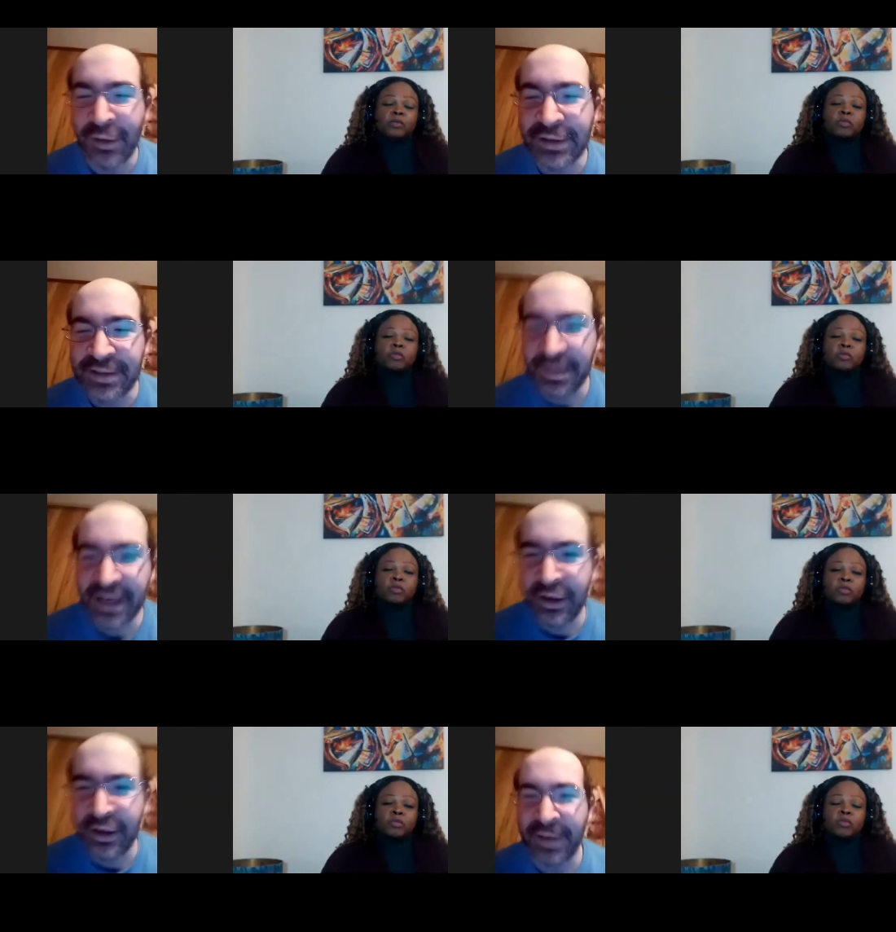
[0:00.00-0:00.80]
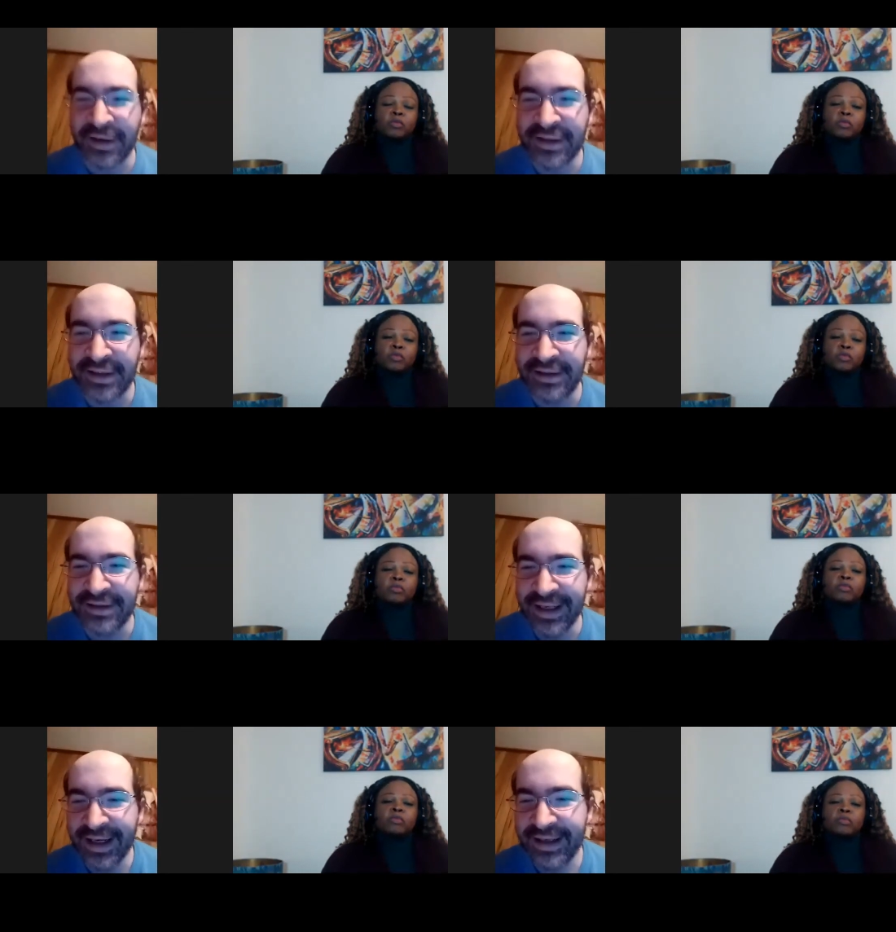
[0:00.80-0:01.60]
Speaker 1: been a good person.
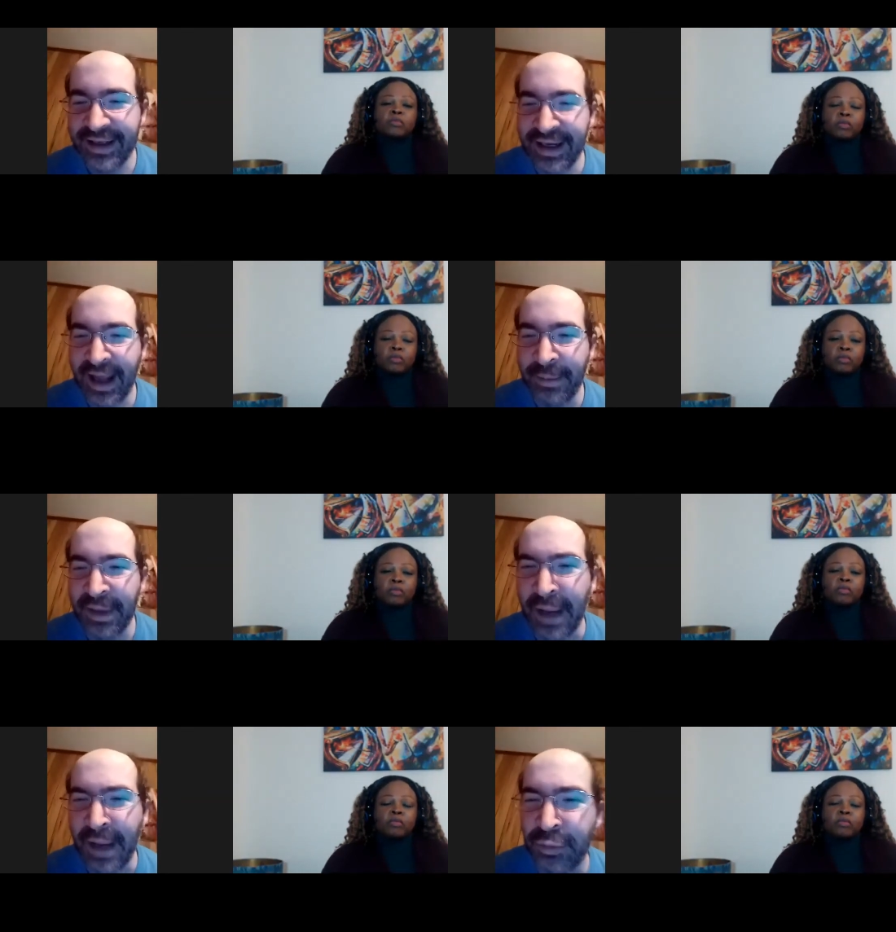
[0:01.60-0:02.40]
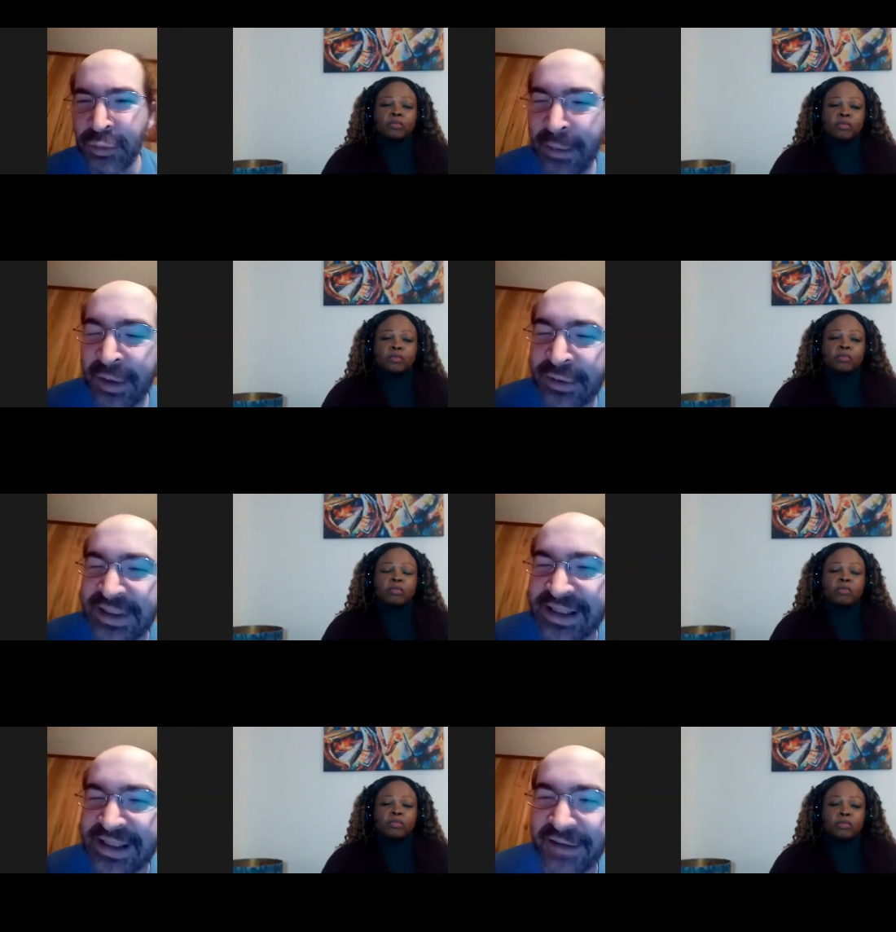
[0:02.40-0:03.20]
Yeah, I'm a, I'm I'm
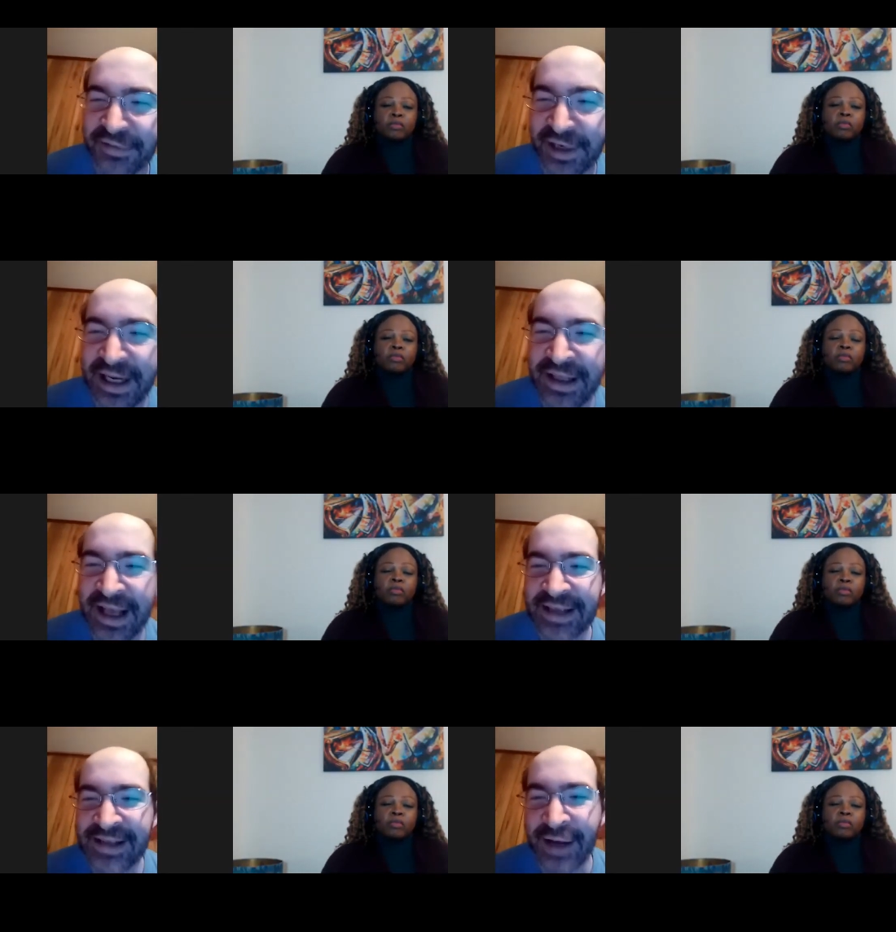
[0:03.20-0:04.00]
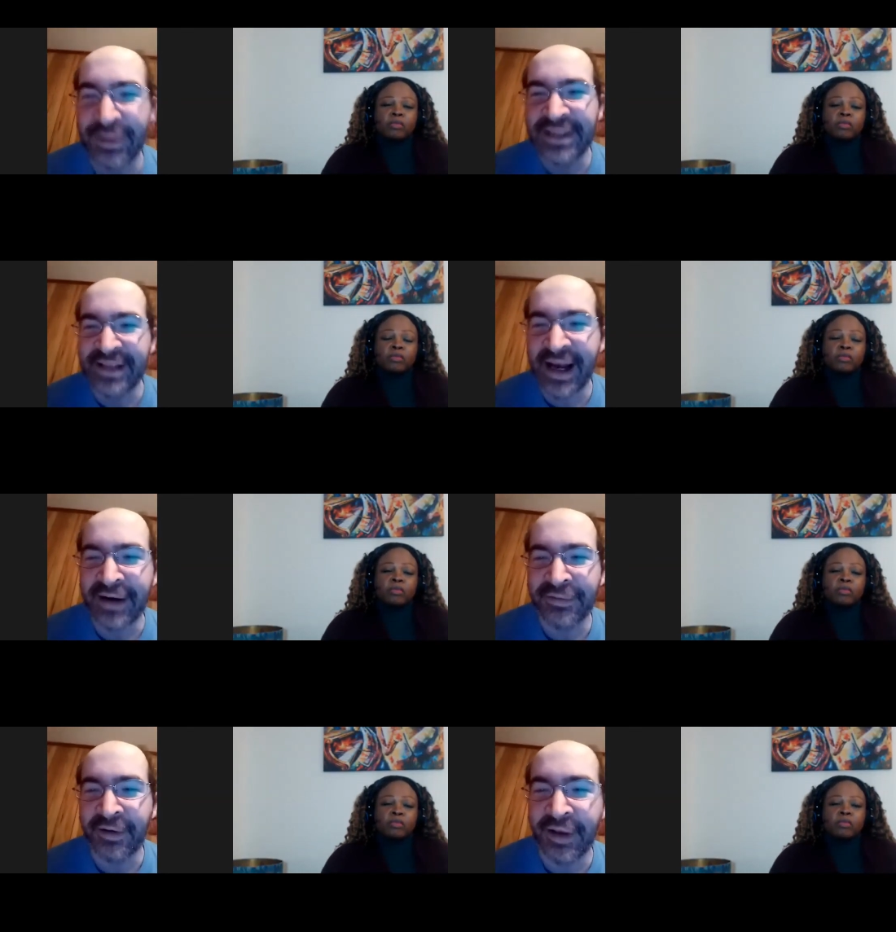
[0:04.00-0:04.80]
always that friend that is always there
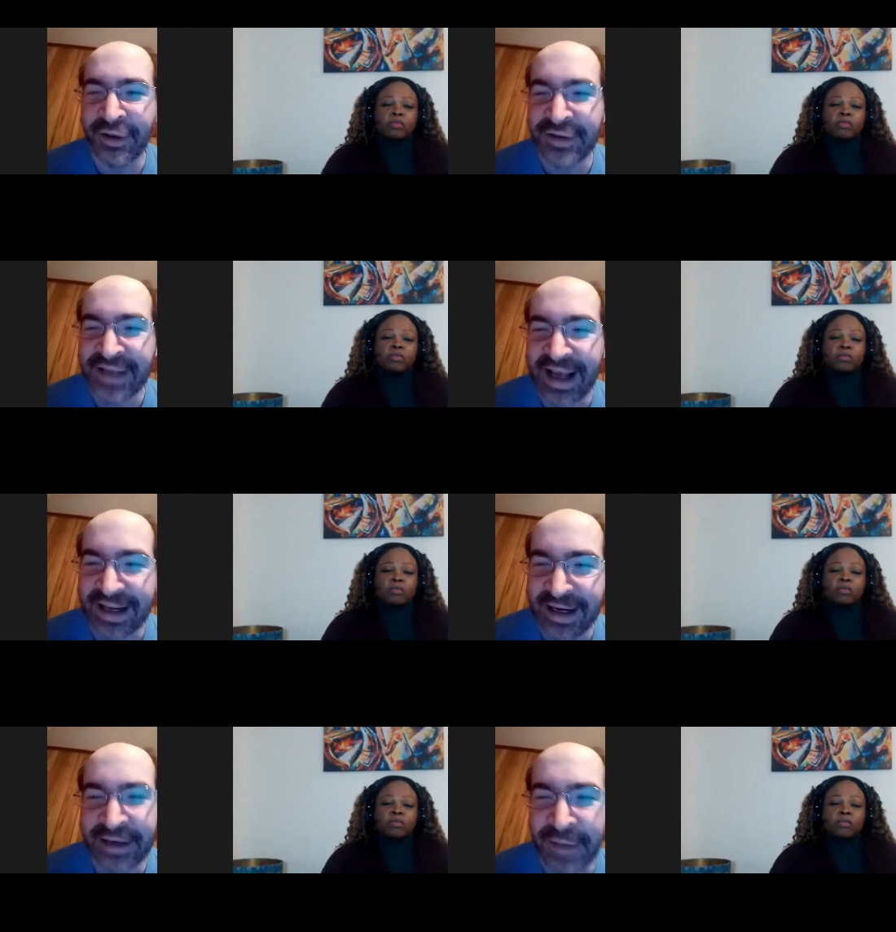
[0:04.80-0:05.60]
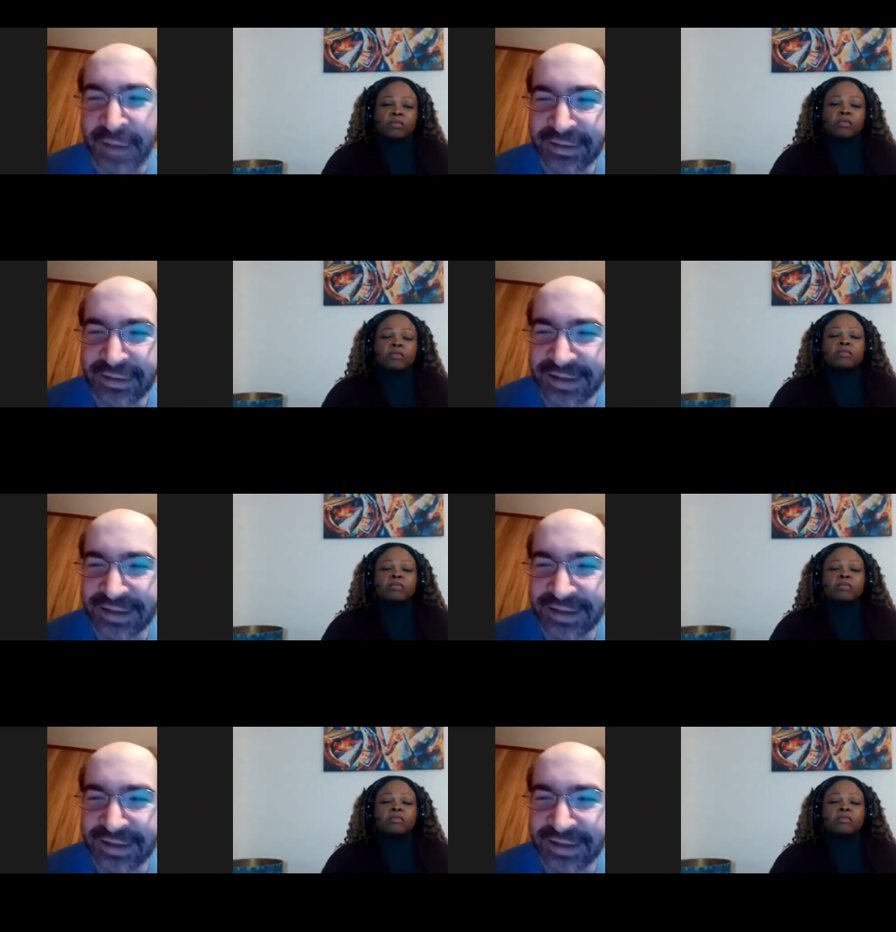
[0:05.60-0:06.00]
for those that I care about.